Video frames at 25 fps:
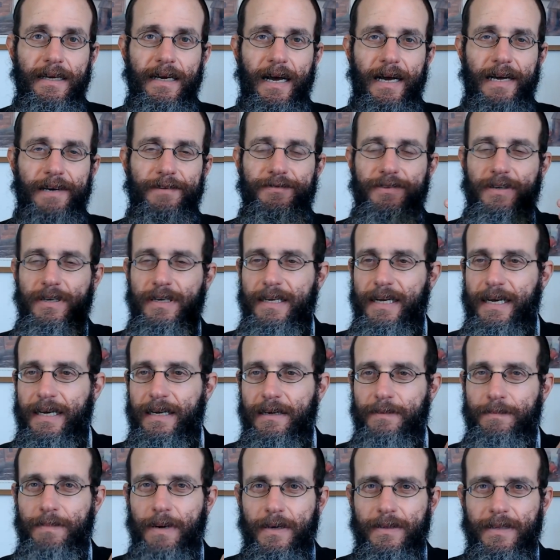I forget
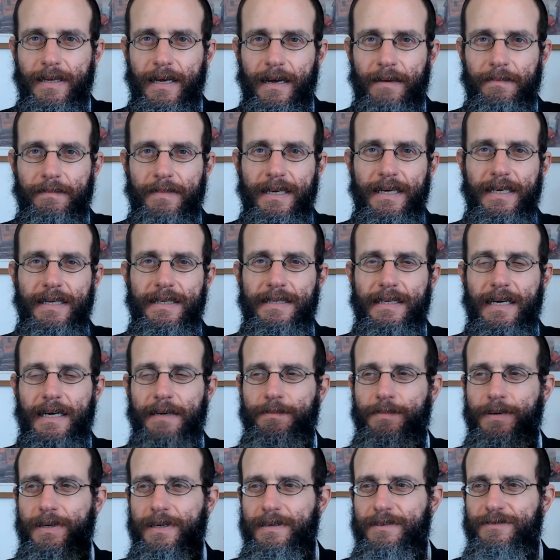about chametz, I
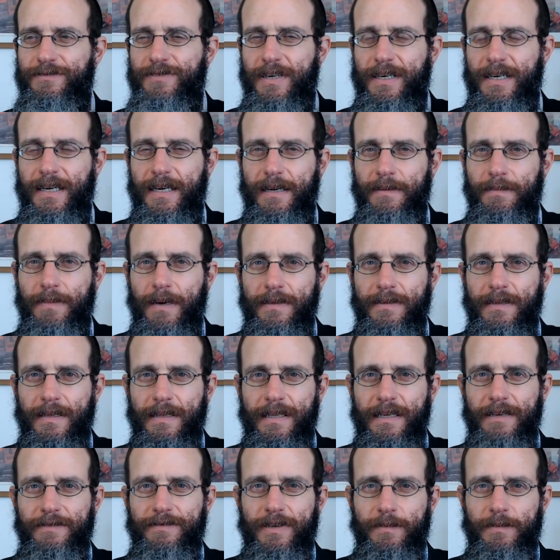forget about the
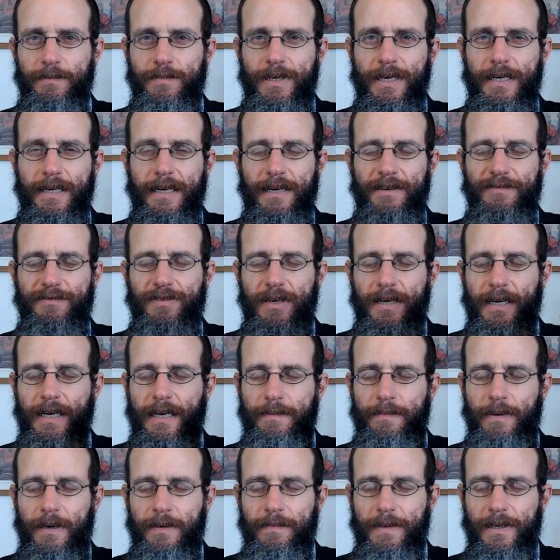leavened bread, I forget
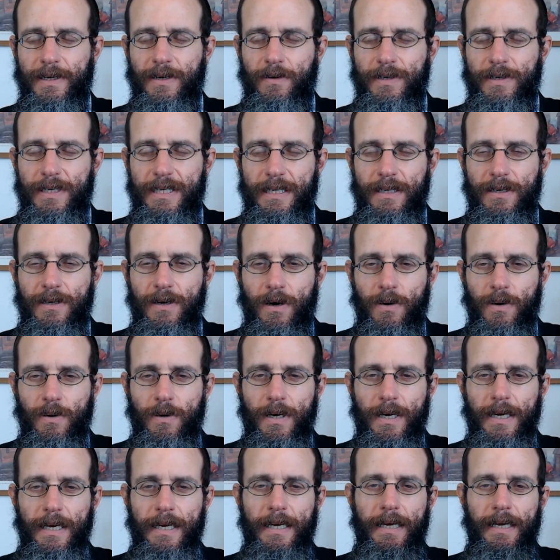about my own ego.